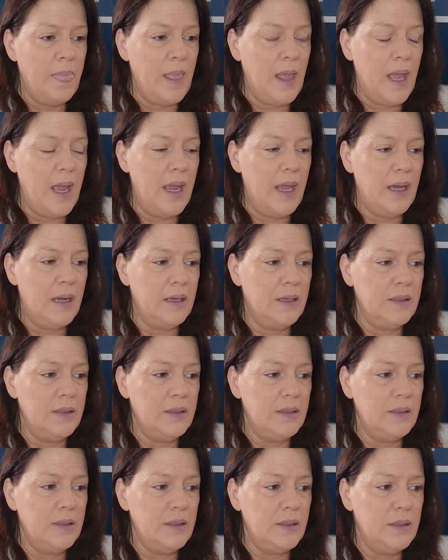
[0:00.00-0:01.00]

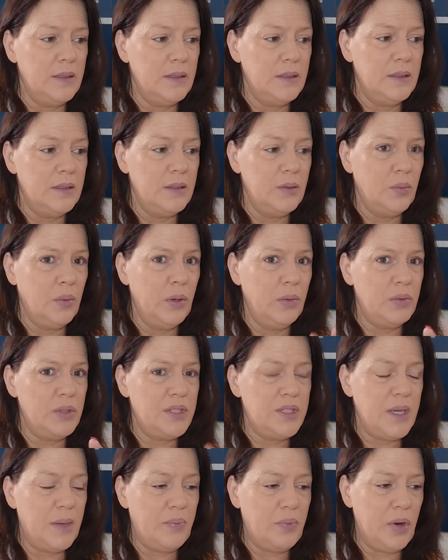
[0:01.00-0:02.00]
and we were
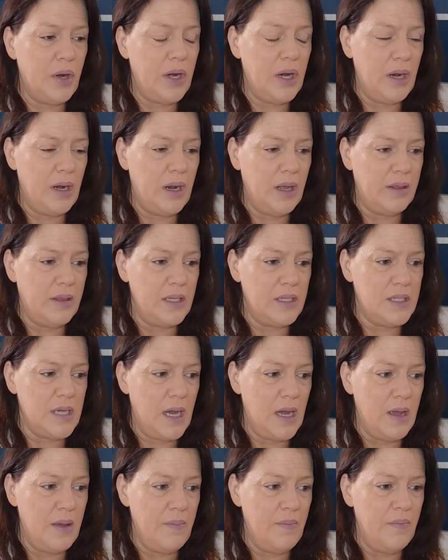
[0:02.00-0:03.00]
separated at the
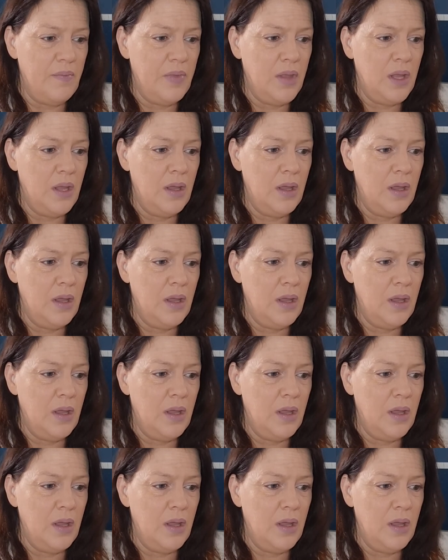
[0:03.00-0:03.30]
time.